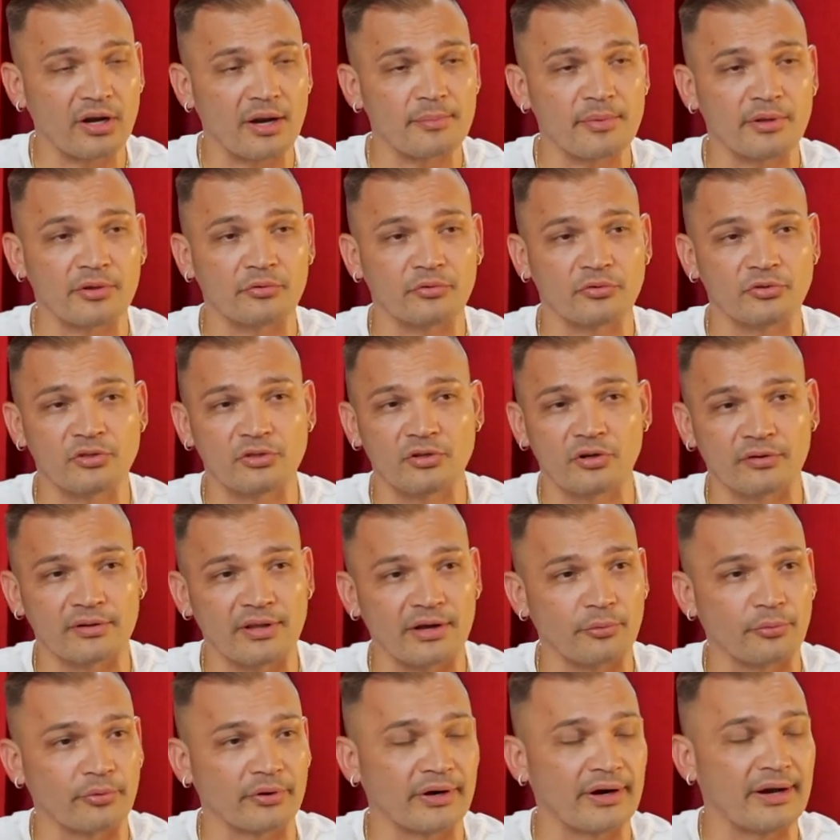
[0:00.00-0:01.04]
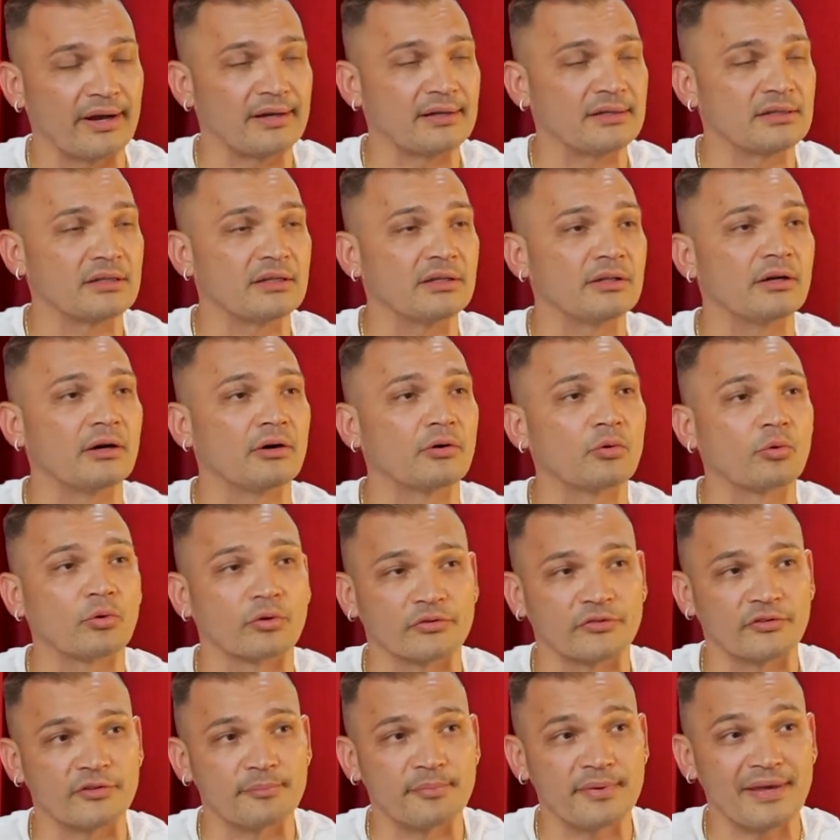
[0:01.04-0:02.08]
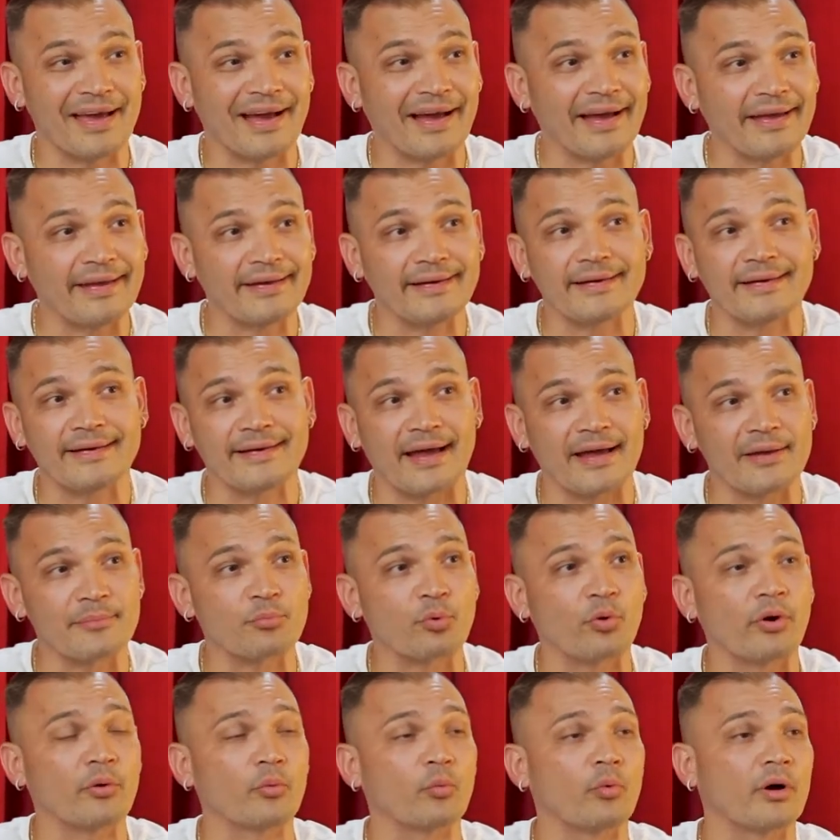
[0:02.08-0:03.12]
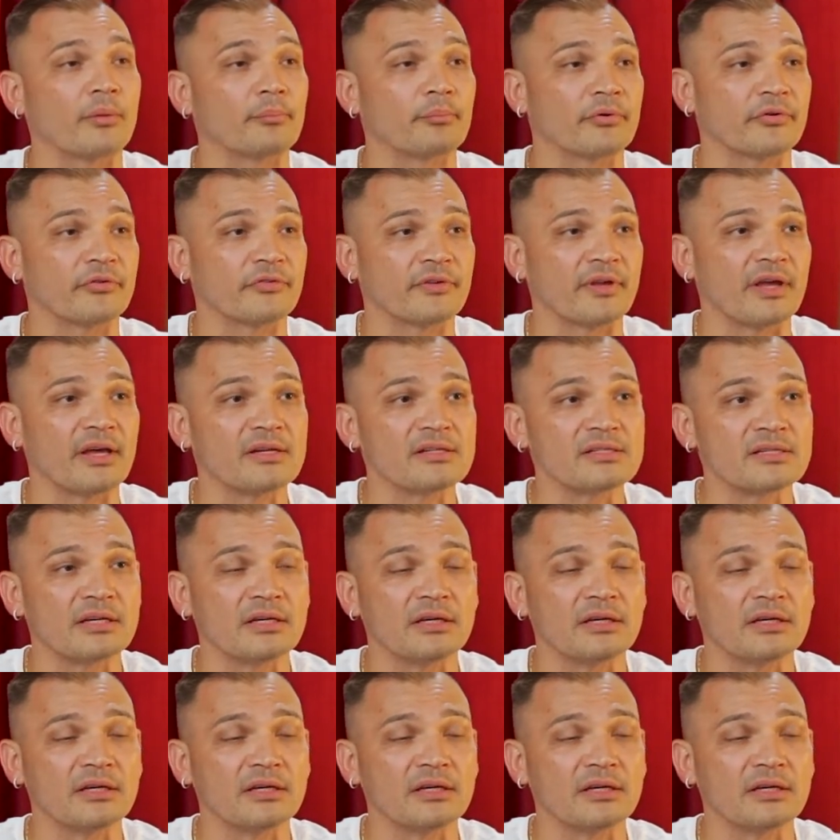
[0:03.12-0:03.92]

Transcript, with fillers: I mean, that we're at, core CPI at 9.1%.